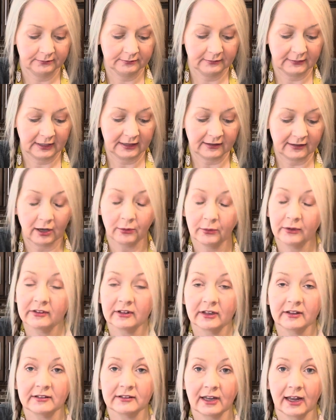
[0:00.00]
It's always
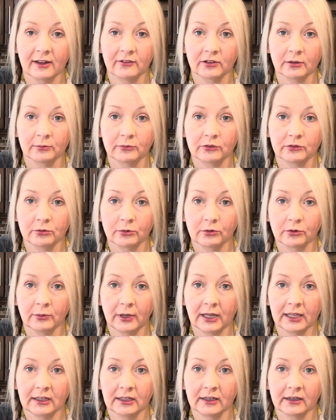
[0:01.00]
nice to have some stored
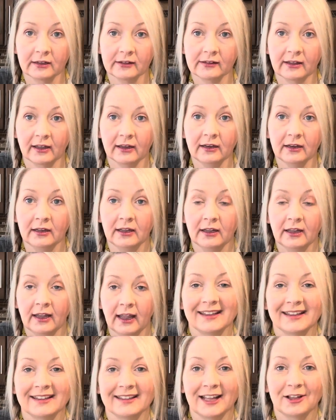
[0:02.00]
away, like I said.
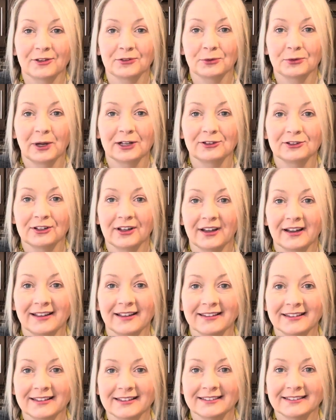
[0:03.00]
Thanks for watching,
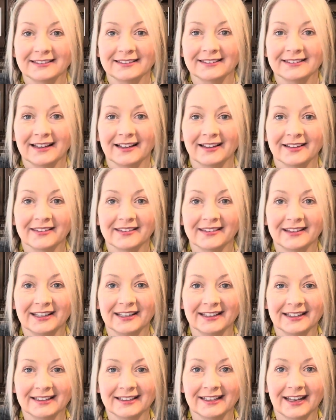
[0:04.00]
guys. I'll see you
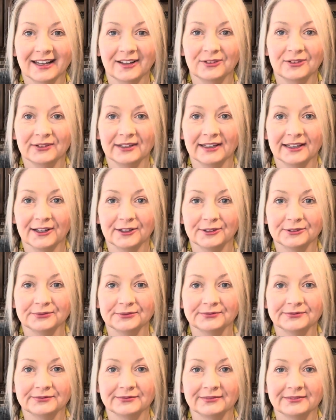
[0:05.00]
in the next video.
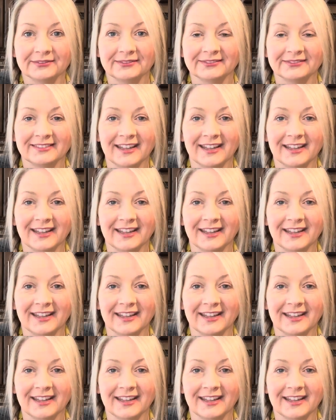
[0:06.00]
Take